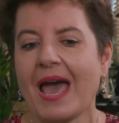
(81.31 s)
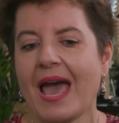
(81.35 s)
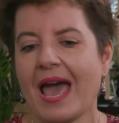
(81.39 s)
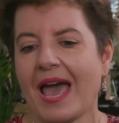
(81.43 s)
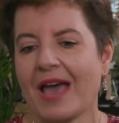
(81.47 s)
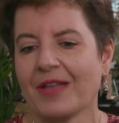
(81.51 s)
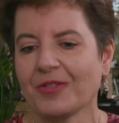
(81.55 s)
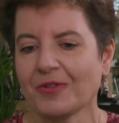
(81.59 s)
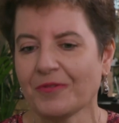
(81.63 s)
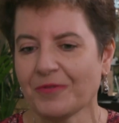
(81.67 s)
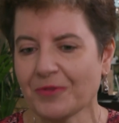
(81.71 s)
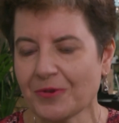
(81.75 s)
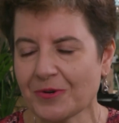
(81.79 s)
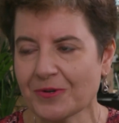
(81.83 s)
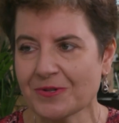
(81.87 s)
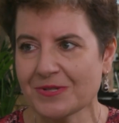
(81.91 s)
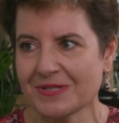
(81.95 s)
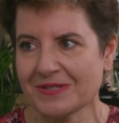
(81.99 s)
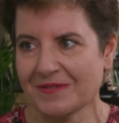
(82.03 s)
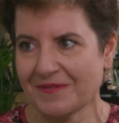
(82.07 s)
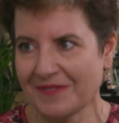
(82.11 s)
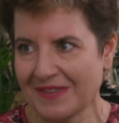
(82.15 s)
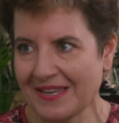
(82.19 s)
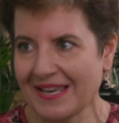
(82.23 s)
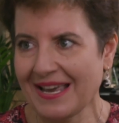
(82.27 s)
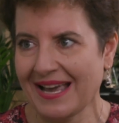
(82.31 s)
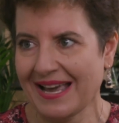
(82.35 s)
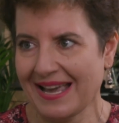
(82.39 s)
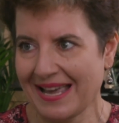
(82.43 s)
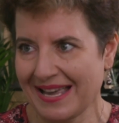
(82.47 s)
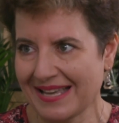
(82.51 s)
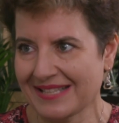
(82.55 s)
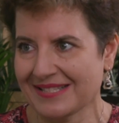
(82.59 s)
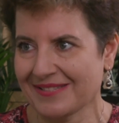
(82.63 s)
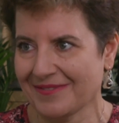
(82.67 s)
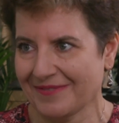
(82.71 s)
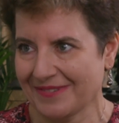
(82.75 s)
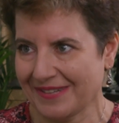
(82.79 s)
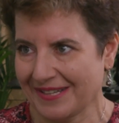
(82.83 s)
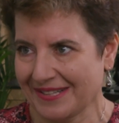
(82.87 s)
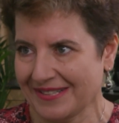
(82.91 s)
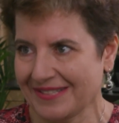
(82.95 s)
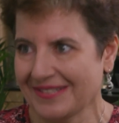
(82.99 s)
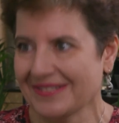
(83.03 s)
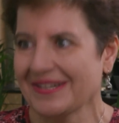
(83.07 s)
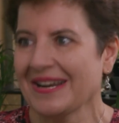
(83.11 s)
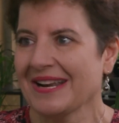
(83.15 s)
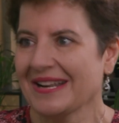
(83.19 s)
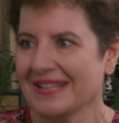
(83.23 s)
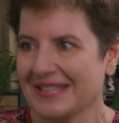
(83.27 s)
and of course we as a
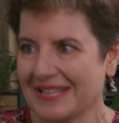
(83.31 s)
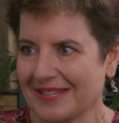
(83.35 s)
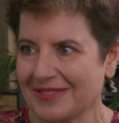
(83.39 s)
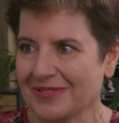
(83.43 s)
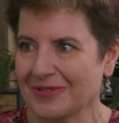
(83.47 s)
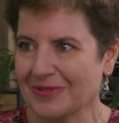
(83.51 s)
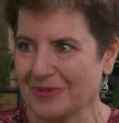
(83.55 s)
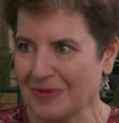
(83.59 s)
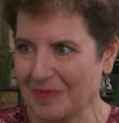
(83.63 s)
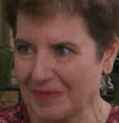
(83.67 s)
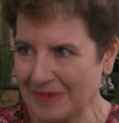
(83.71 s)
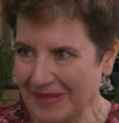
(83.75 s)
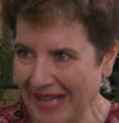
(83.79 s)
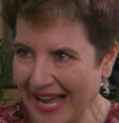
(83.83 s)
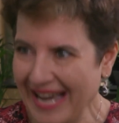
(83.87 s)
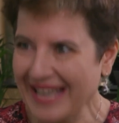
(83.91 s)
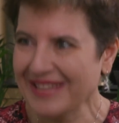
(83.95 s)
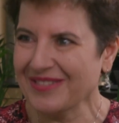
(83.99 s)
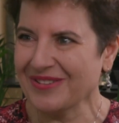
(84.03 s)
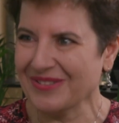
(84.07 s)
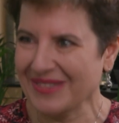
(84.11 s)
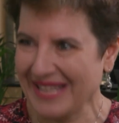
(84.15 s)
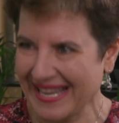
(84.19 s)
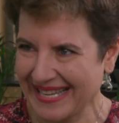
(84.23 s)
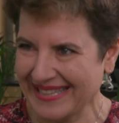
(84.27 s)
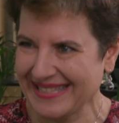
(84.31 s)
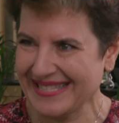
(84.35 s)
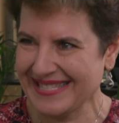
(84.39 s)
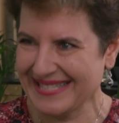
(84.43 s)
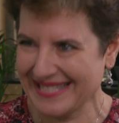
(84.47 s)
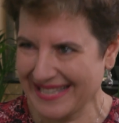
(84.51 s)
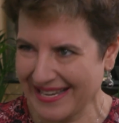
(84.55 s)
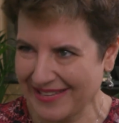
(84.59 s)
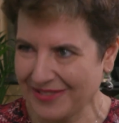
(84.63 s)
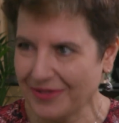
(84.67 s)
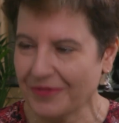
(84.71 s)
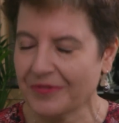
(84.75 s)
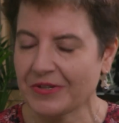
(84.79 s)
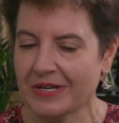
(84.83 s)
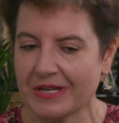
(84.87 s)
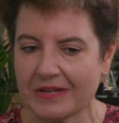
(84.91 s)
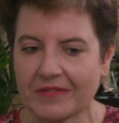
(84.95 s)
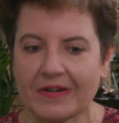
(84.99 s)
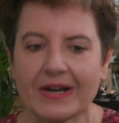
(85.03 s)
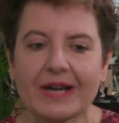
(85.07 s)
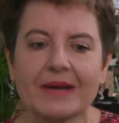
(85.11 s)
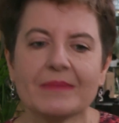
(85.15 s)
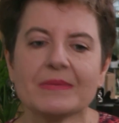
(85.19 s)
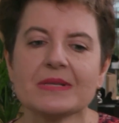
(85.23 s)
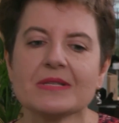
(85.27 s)
vendor need to comply to that set of
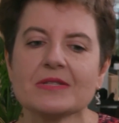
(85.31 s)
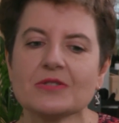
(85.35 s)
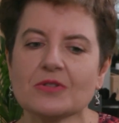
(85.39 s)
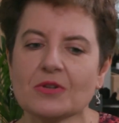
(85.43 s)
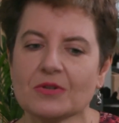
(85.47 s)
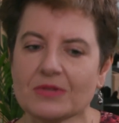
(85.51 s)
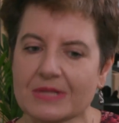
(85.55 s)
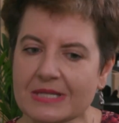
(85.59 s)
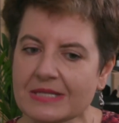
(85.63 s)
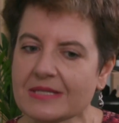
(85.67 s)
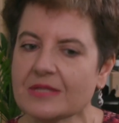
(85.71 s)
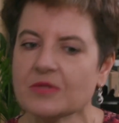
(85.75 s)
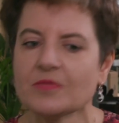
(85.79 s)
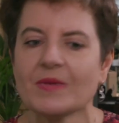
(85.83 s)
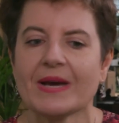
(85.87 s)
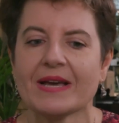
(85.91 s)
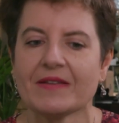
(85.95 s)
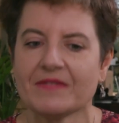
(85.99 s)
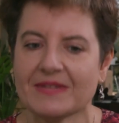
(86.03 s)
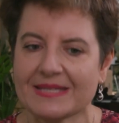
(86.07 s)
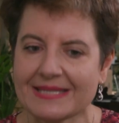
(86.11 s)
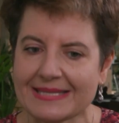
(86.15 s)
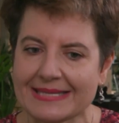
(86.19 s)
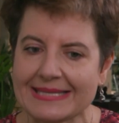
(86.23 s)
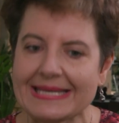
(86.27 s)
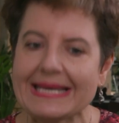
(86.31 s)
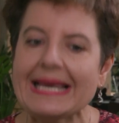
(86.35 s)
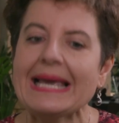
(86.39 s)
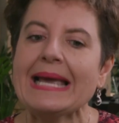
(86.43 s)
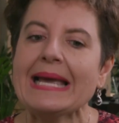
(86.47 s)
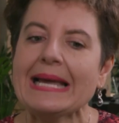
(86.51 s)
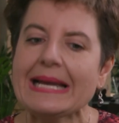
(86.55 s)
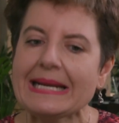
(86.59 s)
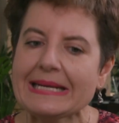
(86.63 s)
requirements so this is why we see